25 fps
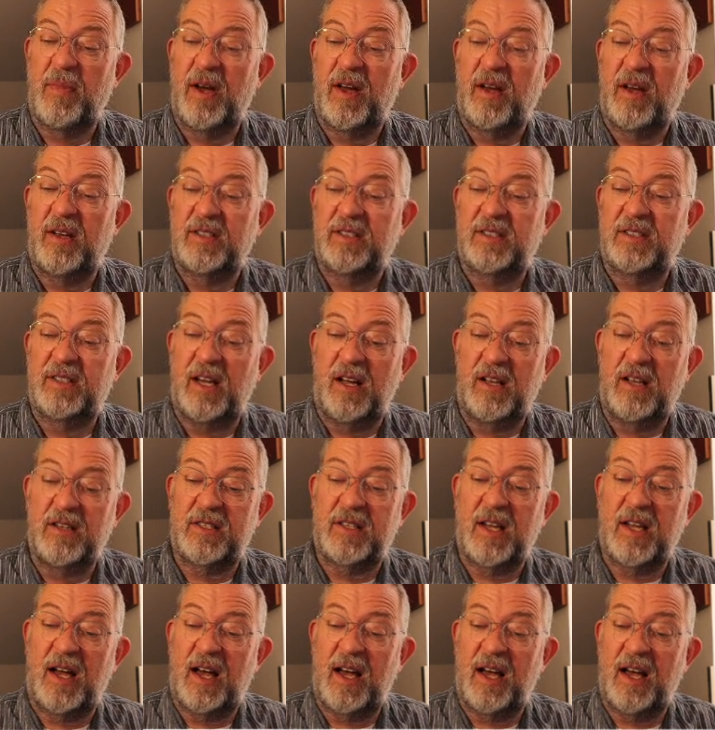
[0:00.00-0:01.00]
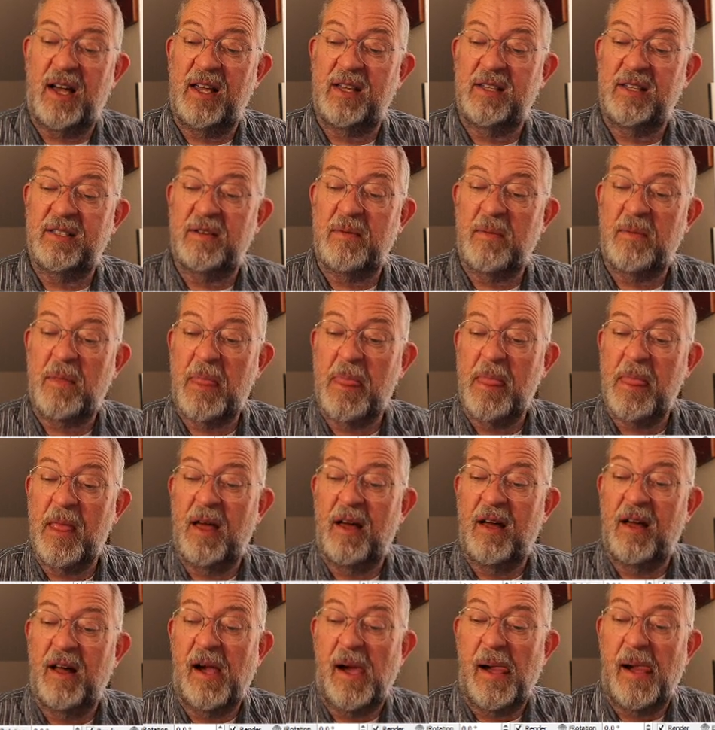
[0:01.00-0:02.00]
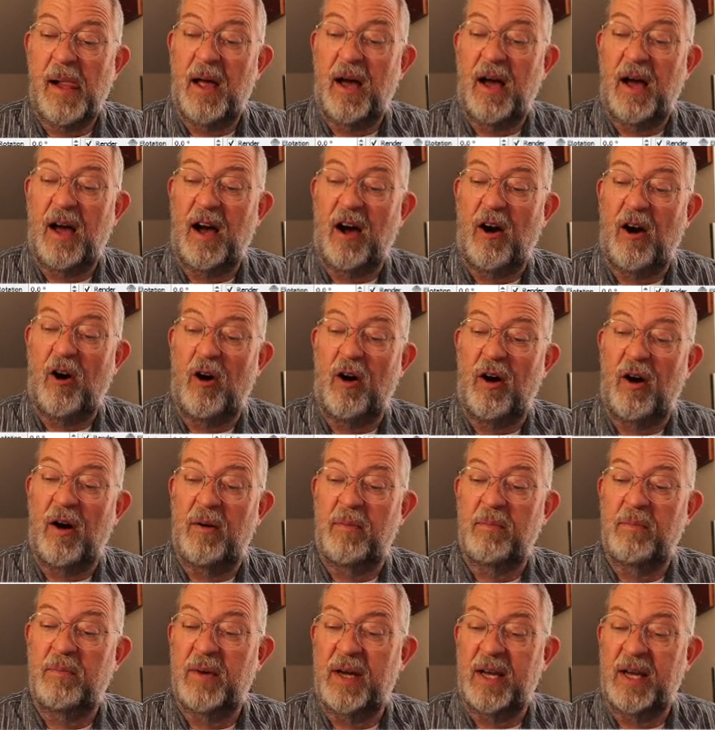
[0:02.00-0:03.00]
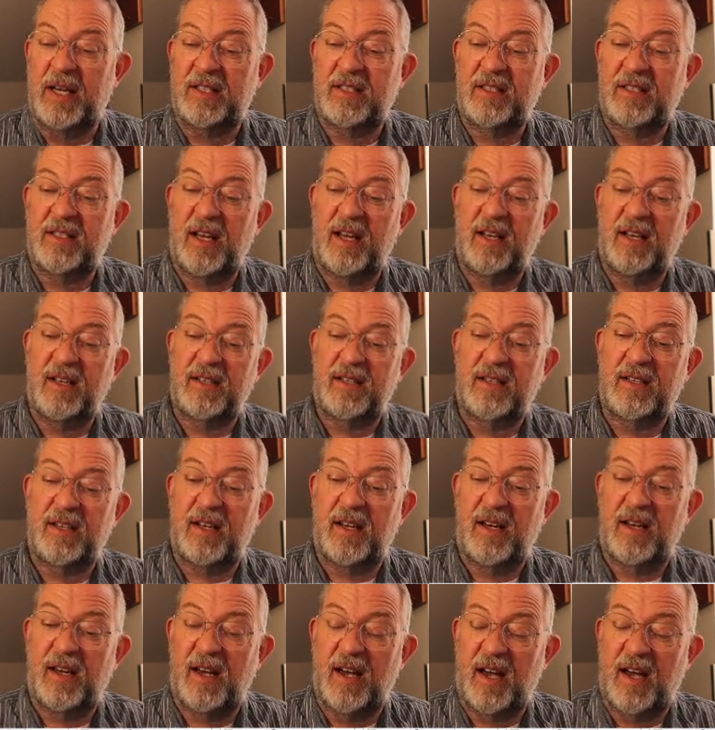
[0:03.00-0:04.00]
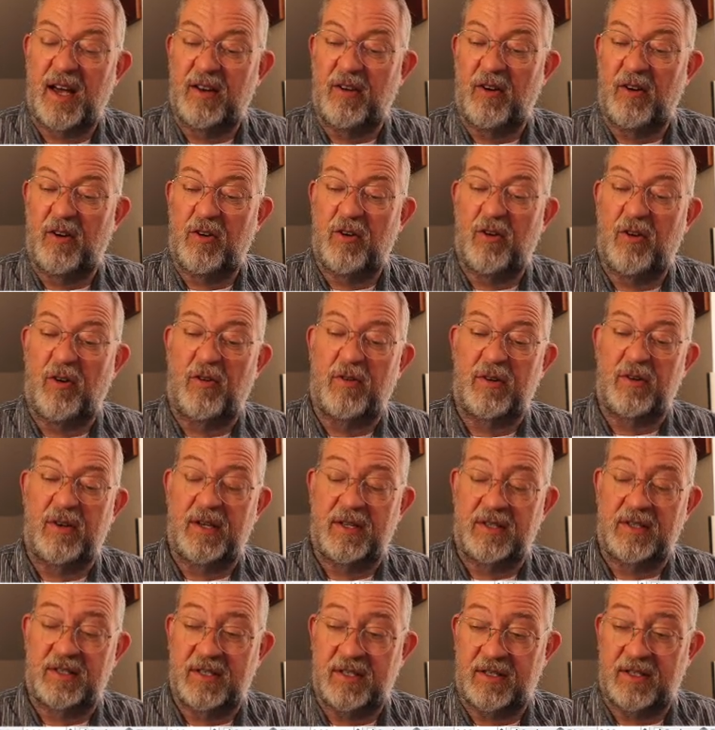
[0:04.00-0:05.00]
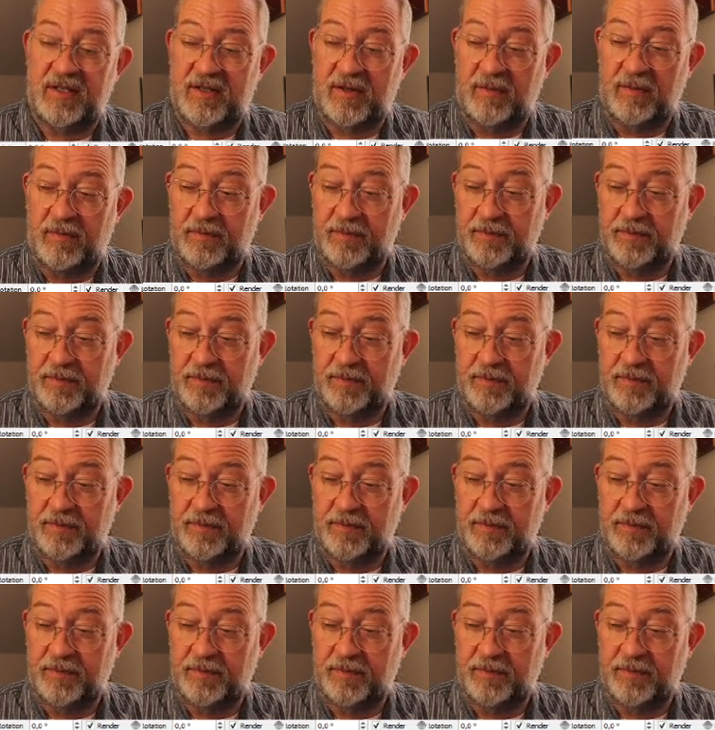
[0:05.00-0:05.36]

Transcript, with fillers: cell size, our extent, and our coordinate system.